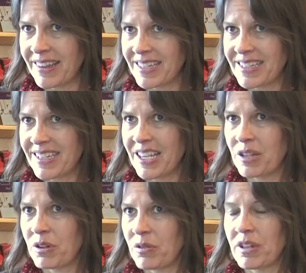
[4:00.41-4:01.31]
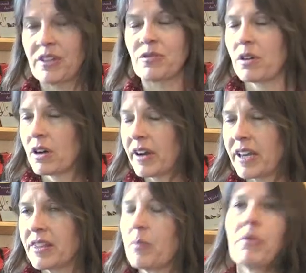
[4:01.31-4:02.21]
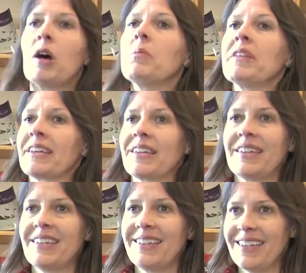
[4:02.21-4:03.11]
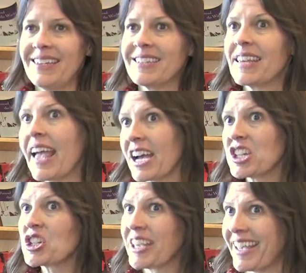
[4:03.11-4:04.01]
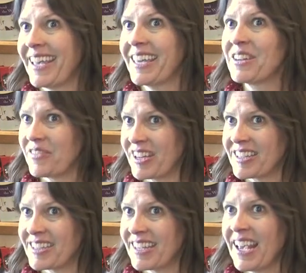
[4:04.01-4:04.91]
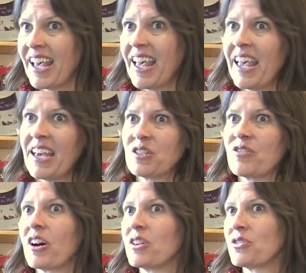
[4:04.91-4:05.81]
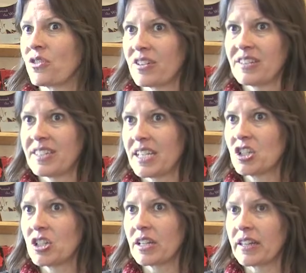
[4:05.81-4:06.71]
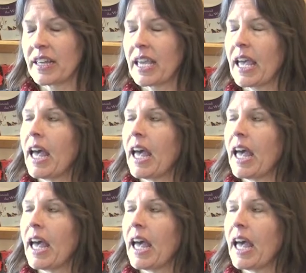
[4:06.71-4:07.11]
this, and we realized, well, all right, the public is actually ahead of us as far as organizationally.